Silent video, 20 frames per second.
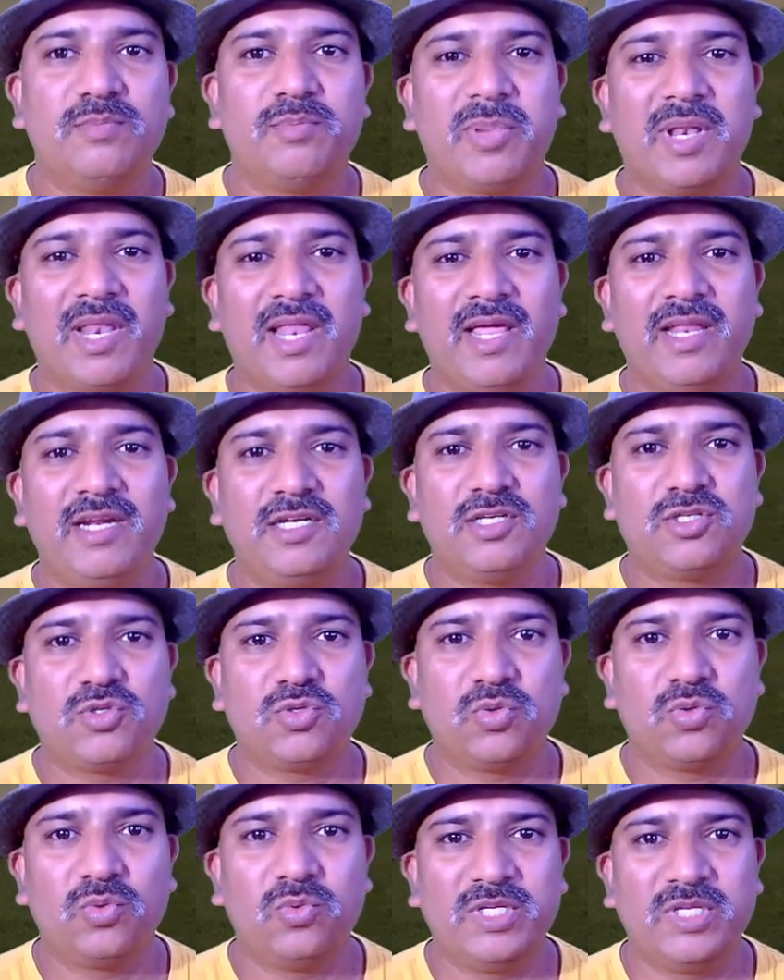
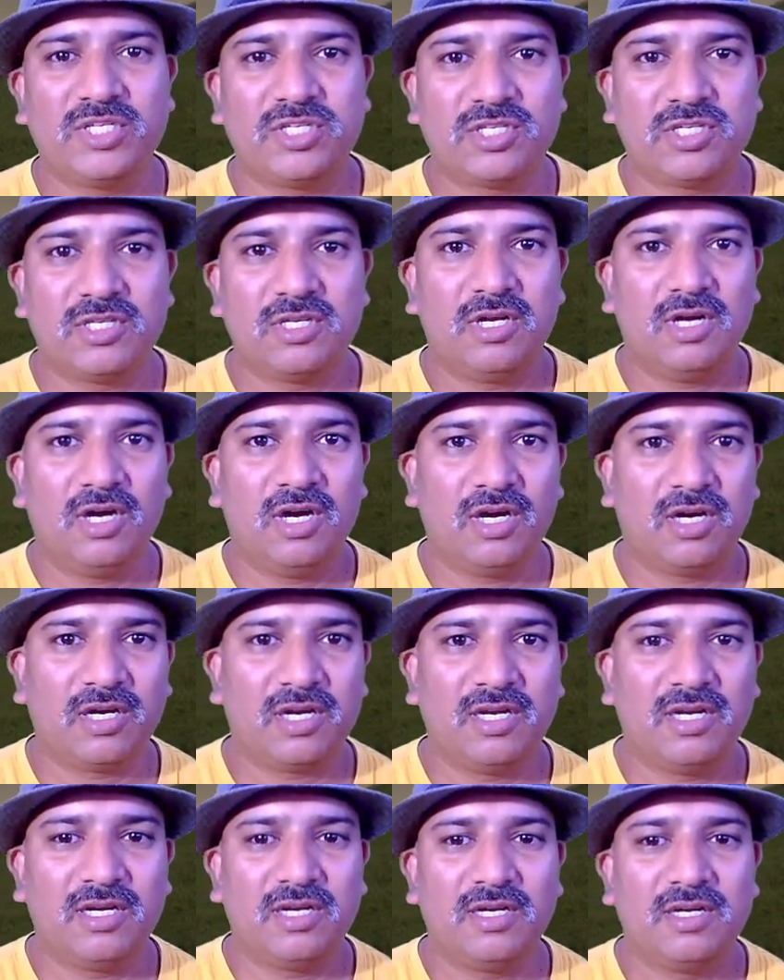planets which are
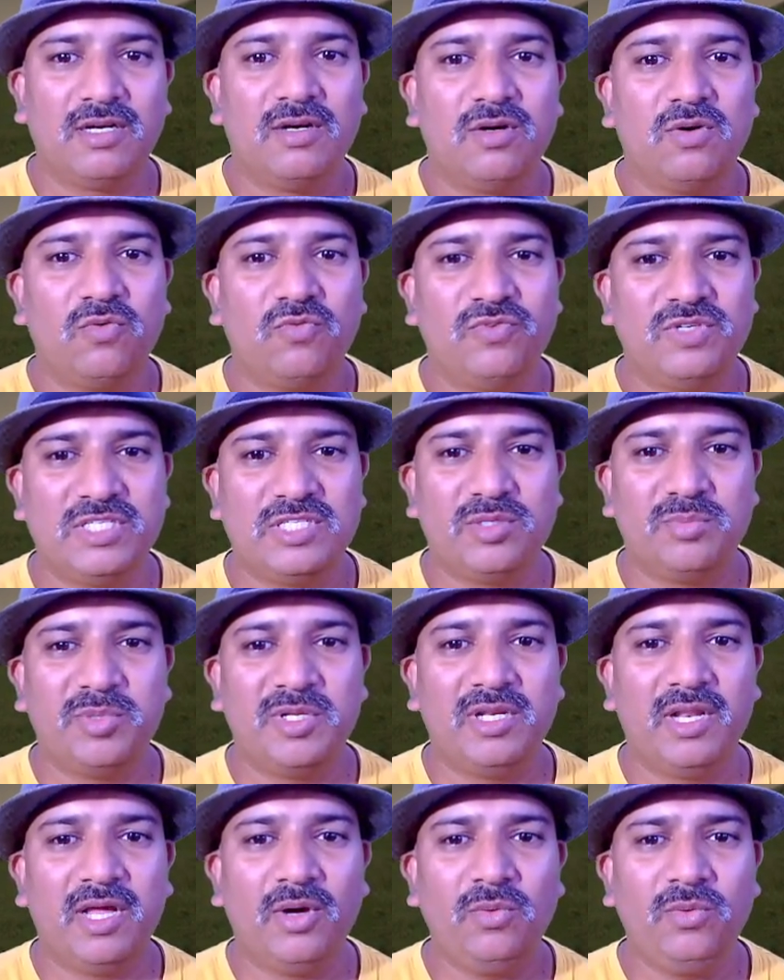visible
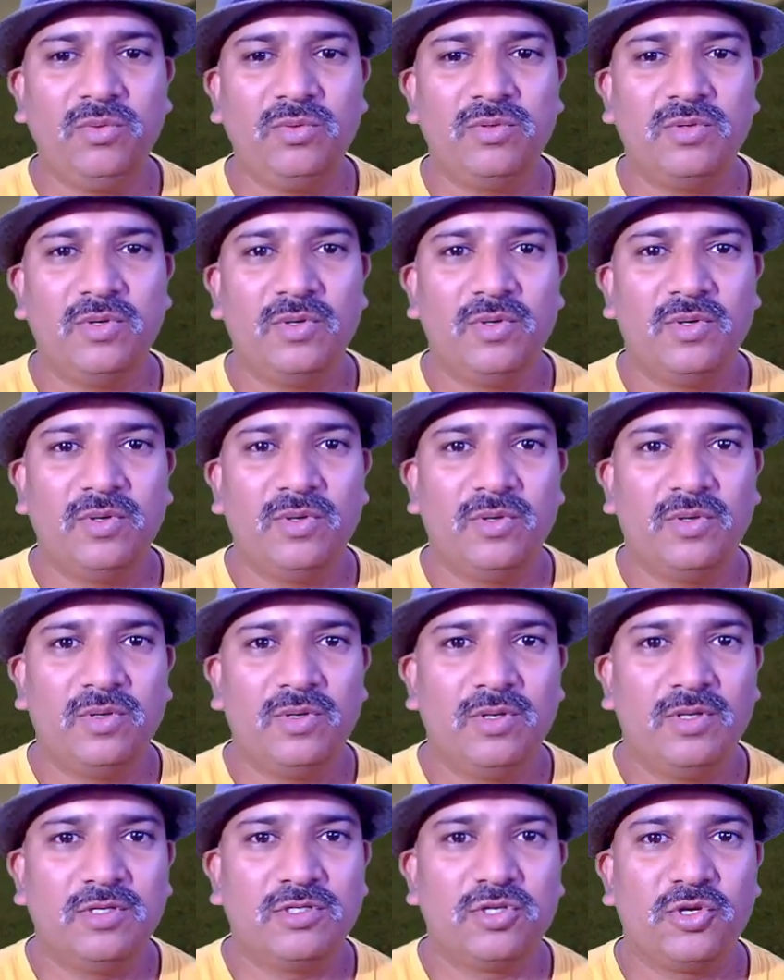now.
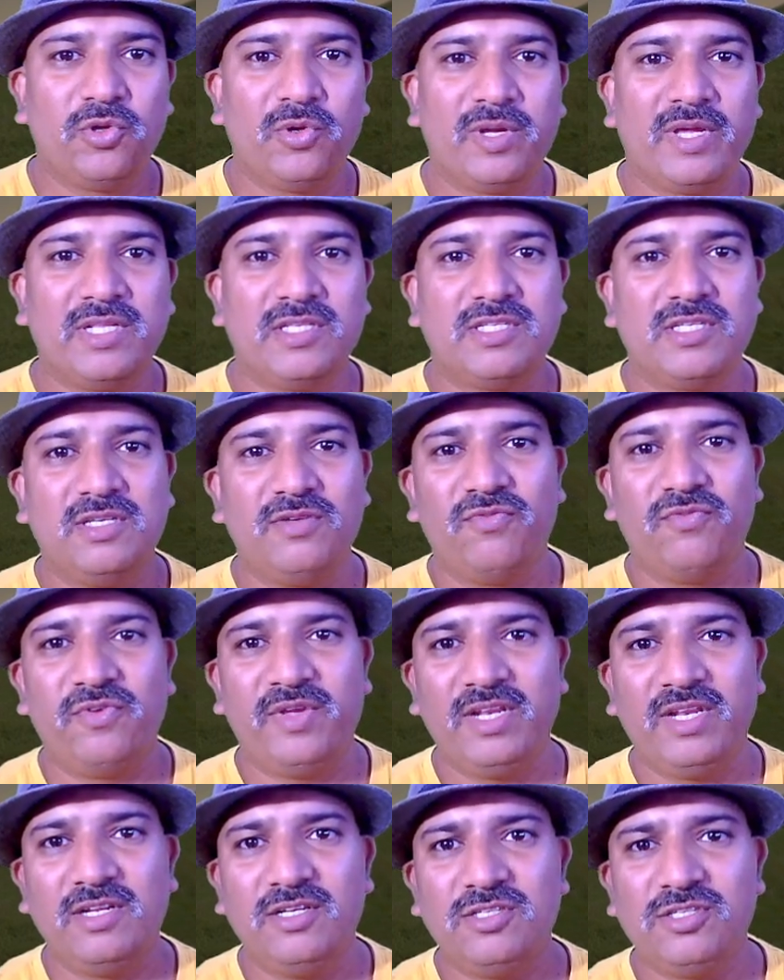So you can see
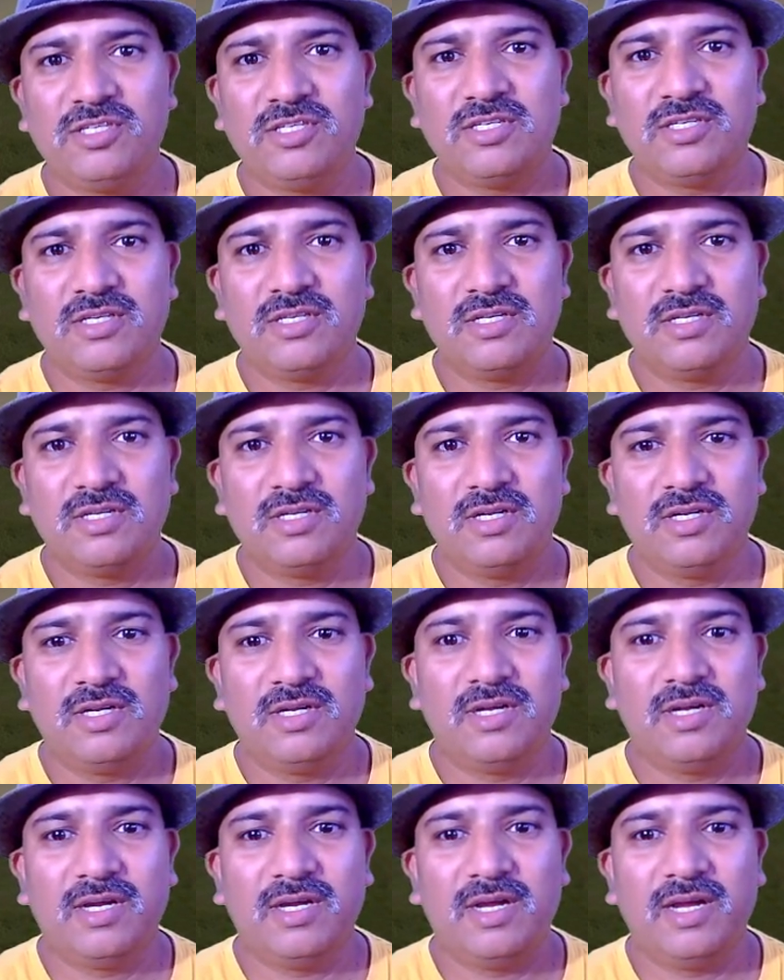Venus
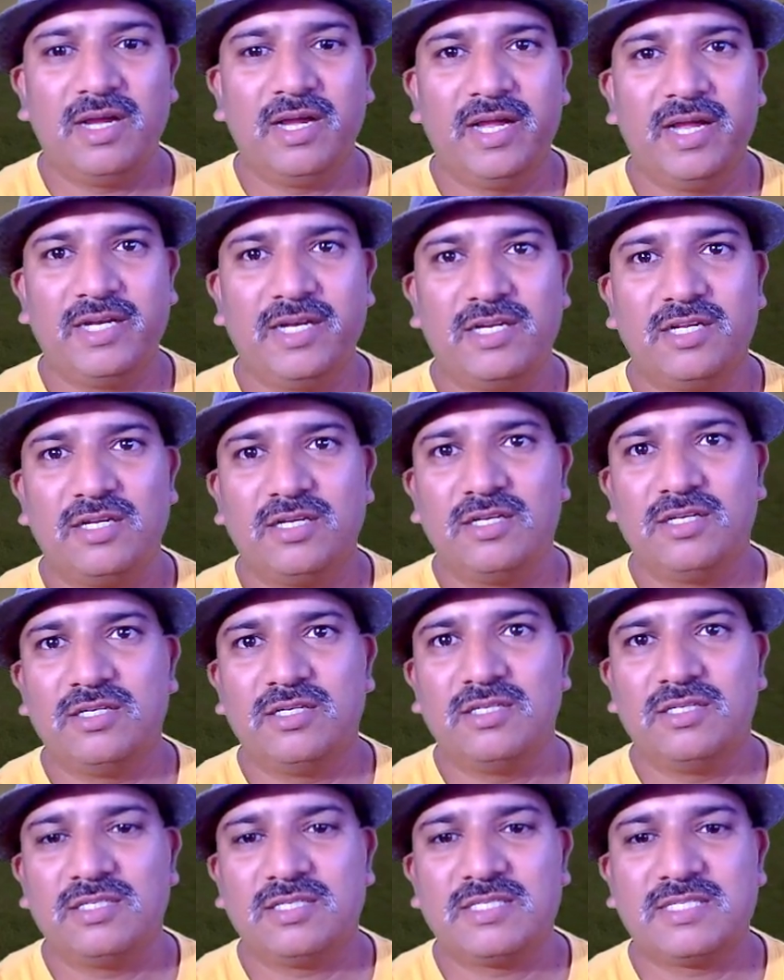and
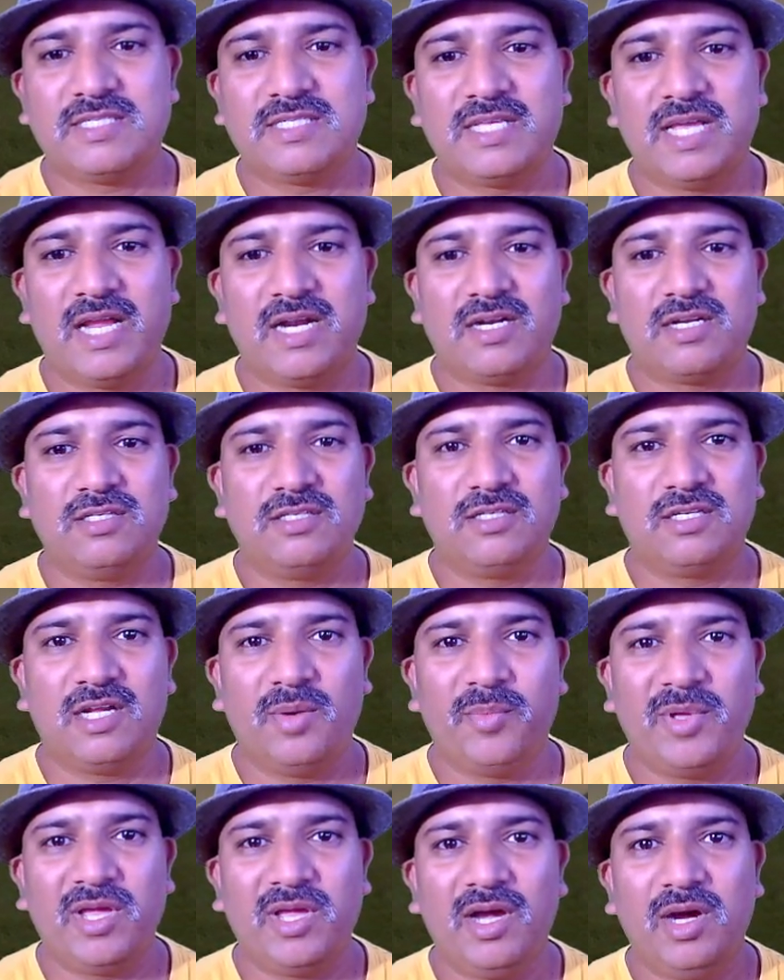Saturn
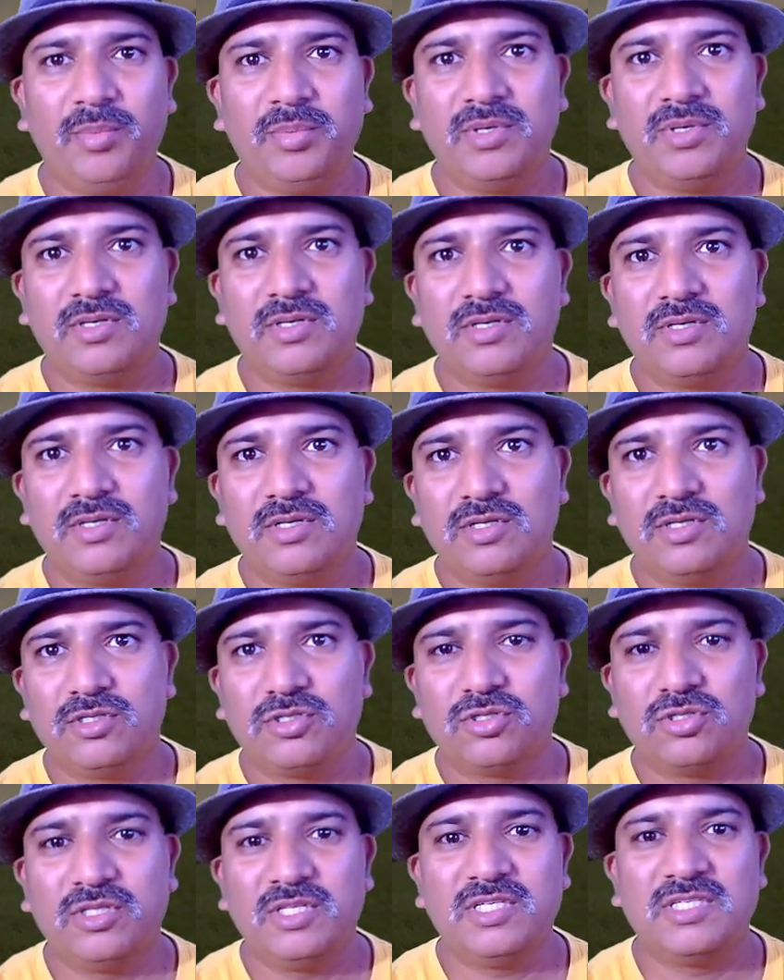coming up.
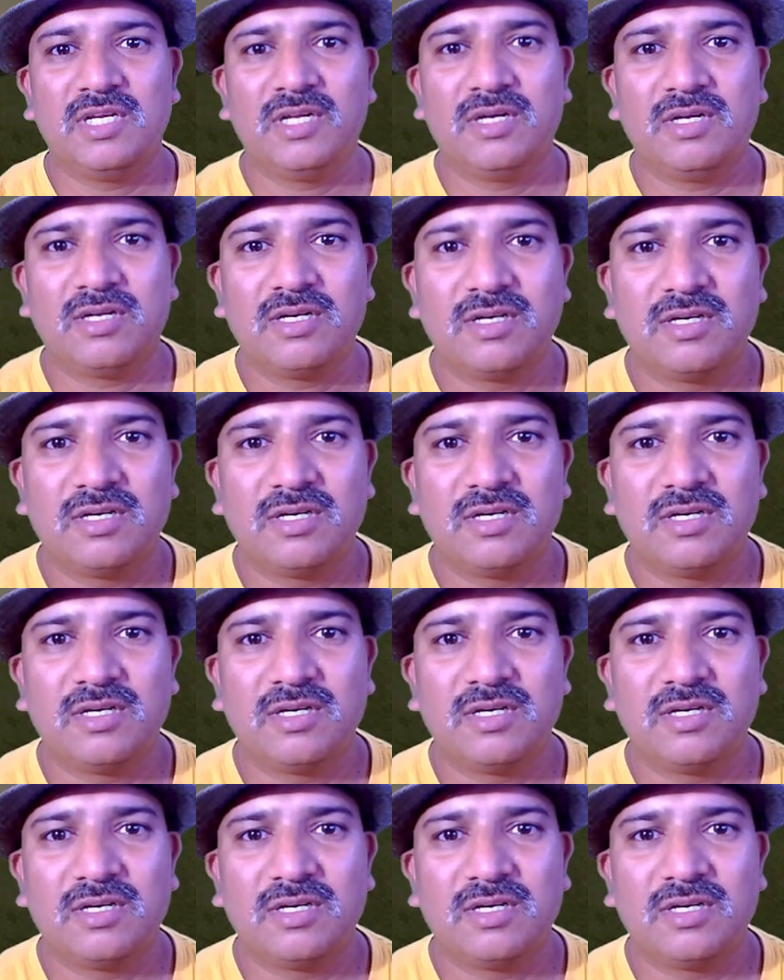So these are